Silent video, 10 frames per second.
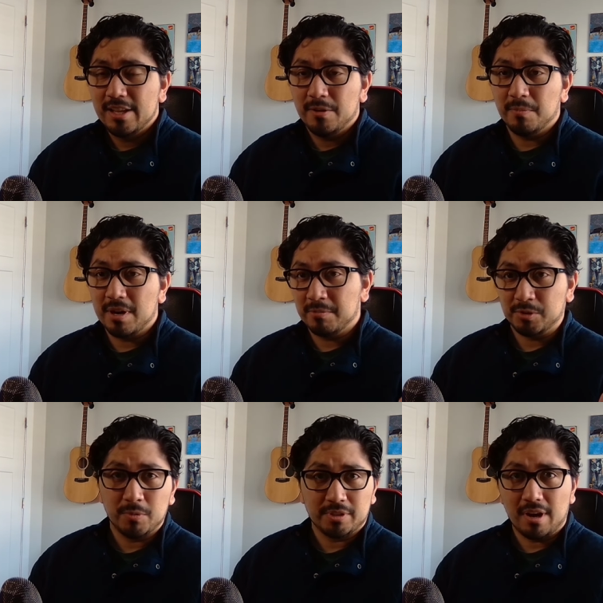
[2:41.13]
when I was
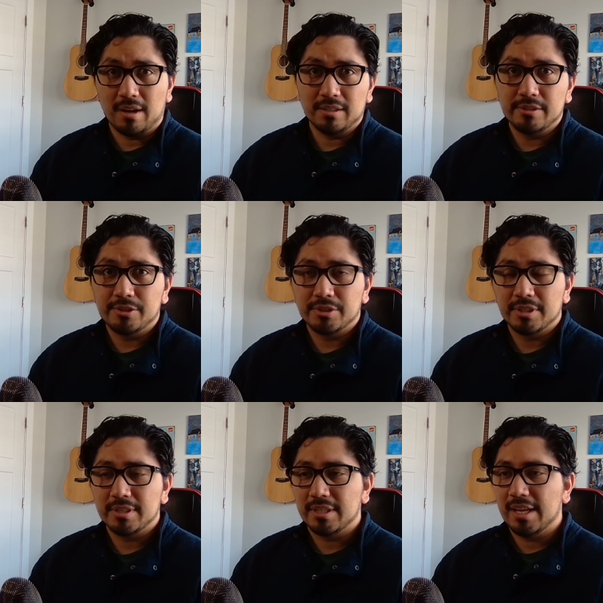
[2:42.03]
going to college
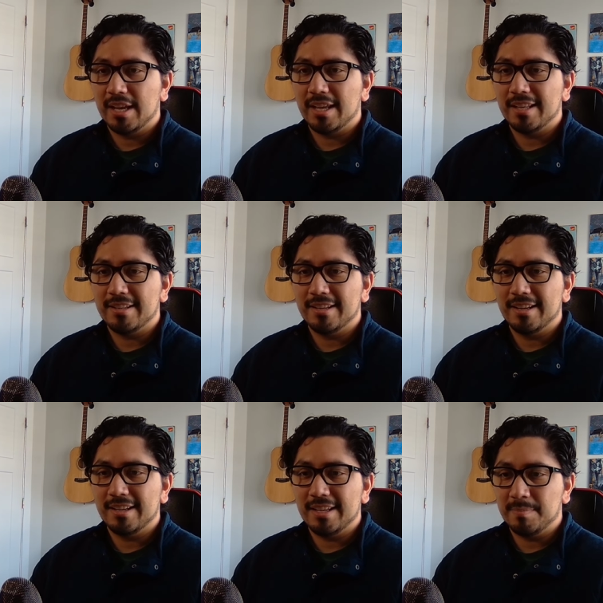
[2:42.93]
and
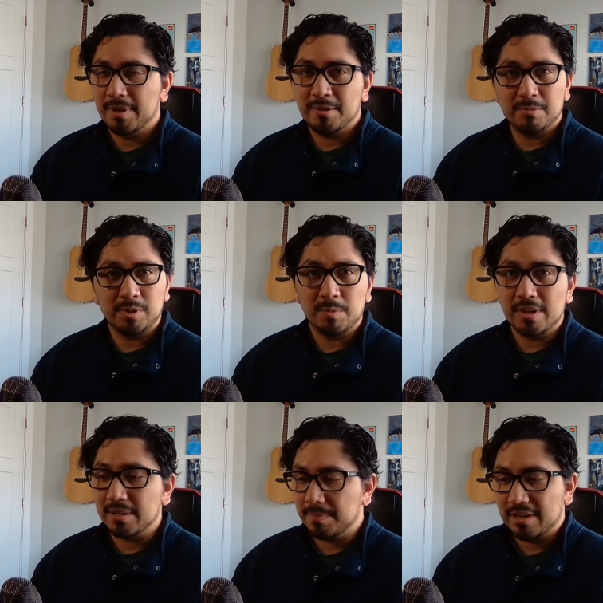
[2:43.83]
uh, it paid really well.
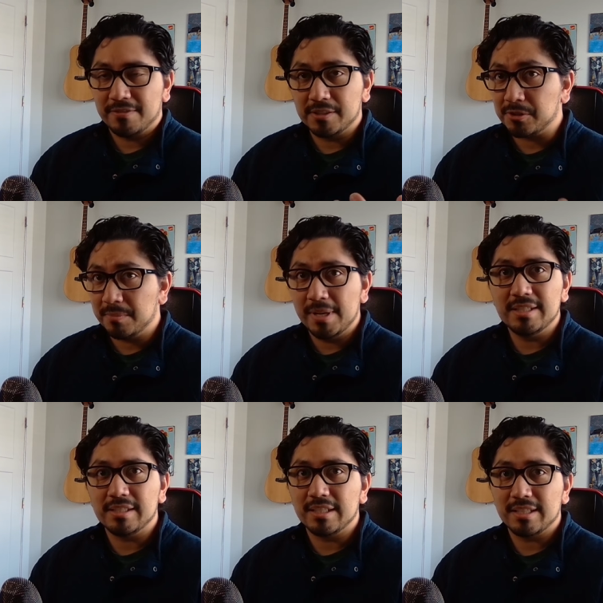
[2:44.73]
The benefits are
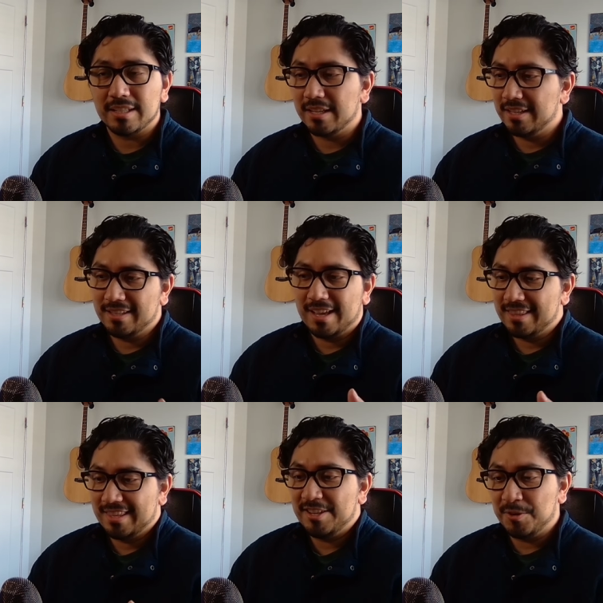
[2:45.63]
amazing. I
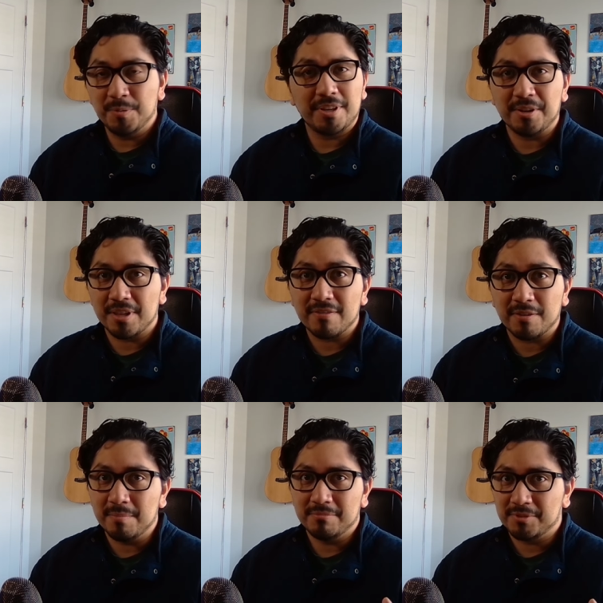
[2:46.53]
think you'll hear that
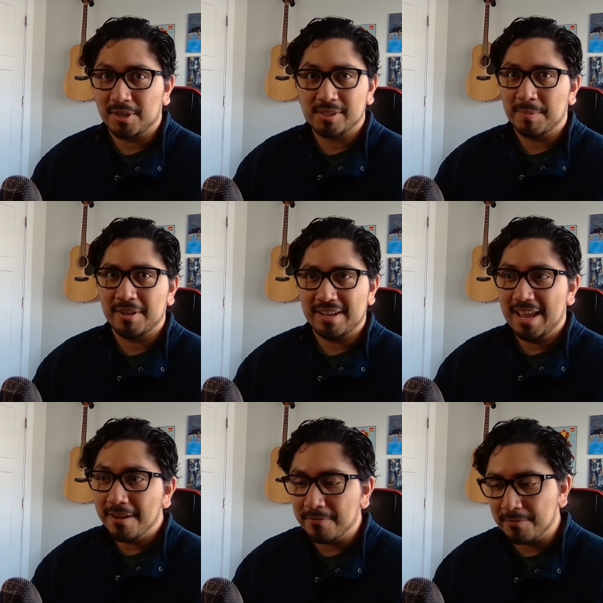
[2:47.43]
from just about
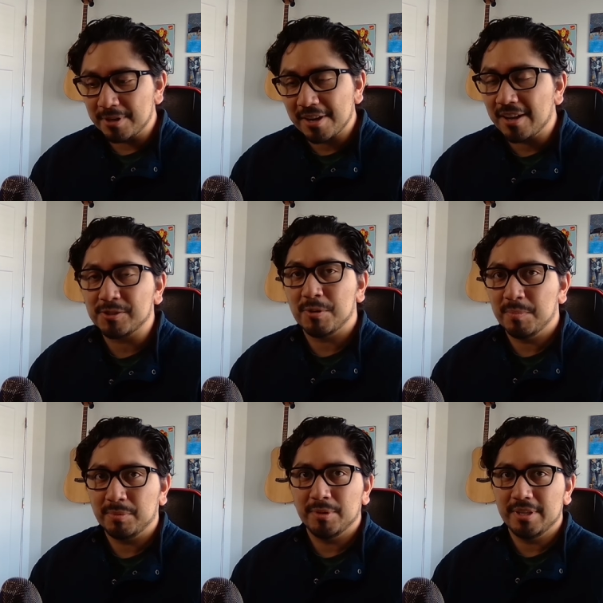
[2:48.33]
every Costco
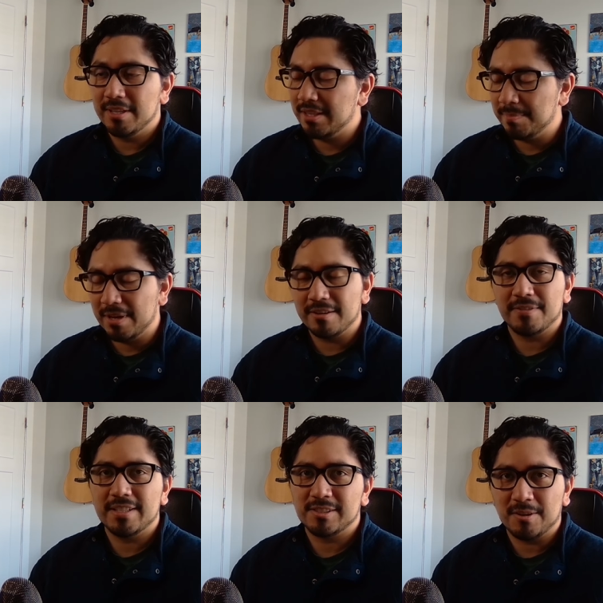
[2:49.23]
employee. The
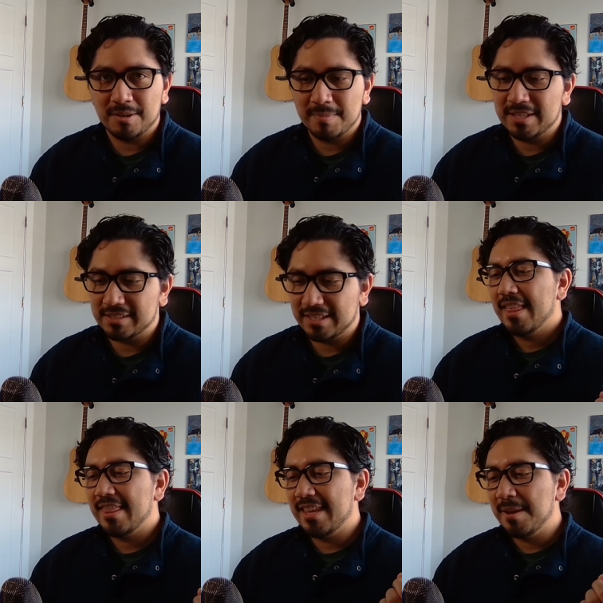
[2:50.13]
benefits are amazing.
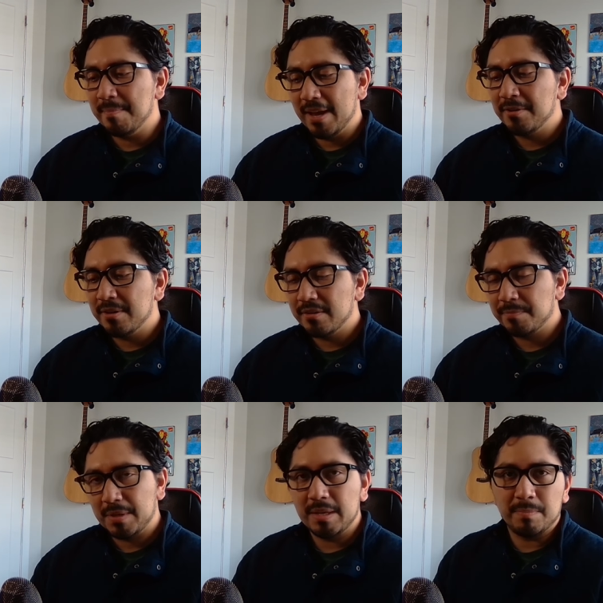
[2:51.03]
The amount of
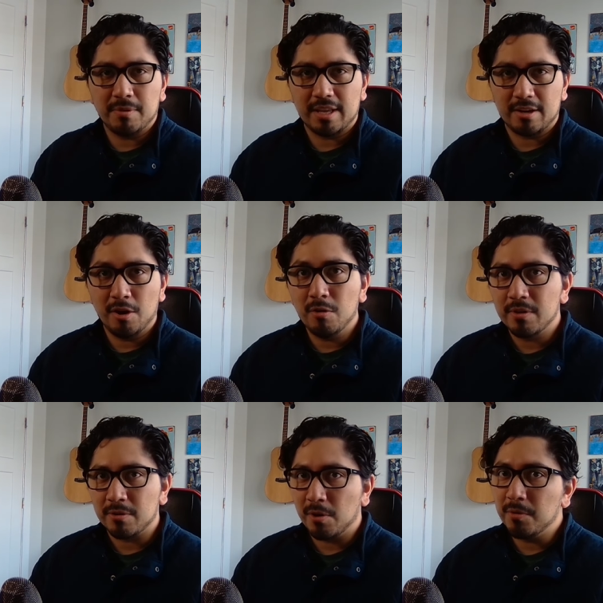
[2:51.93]
people that own
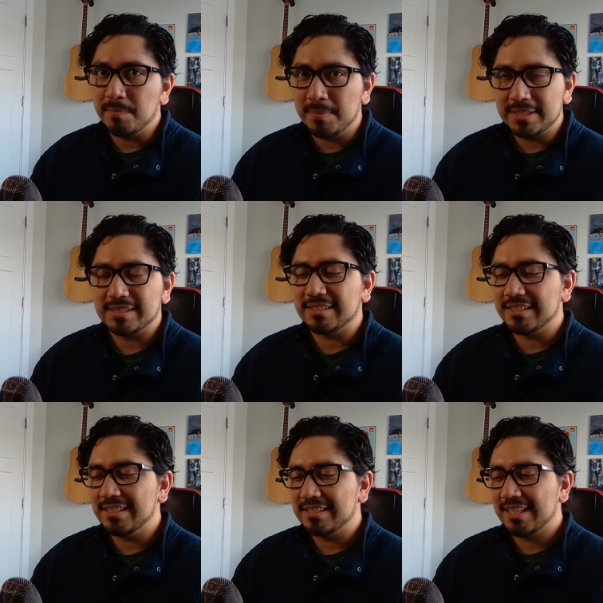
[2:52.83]
their own
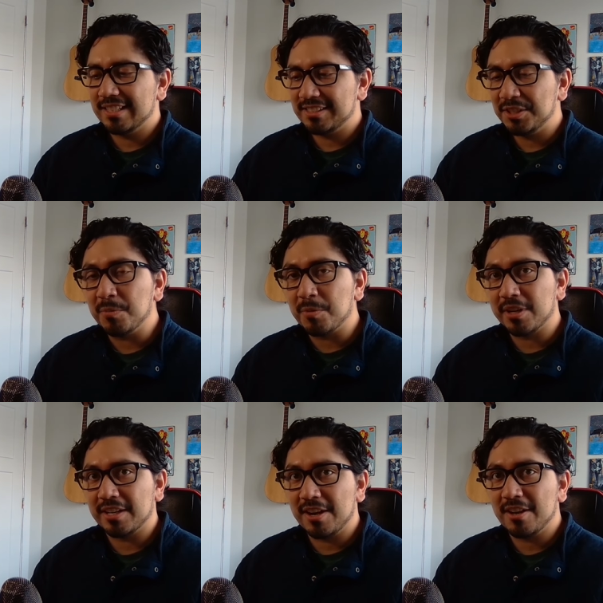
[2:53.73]
businesses that still work
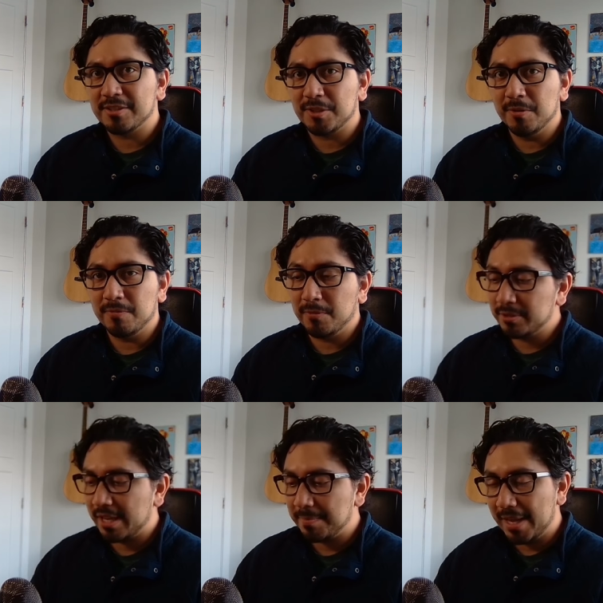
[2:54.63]
at Costco full
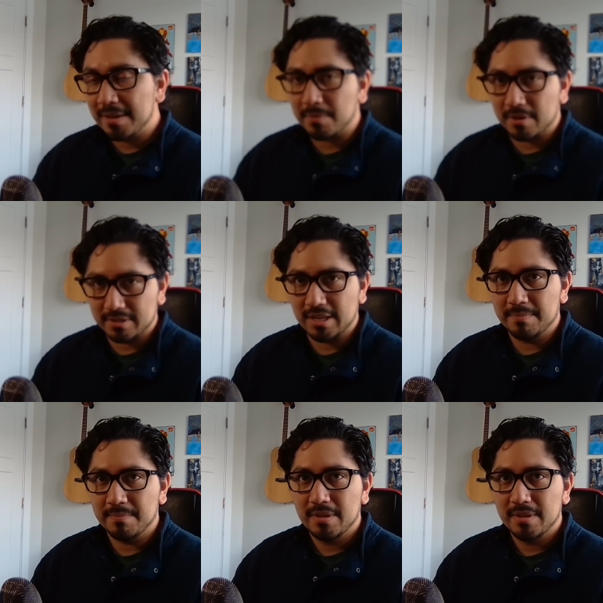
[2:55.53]
time and part time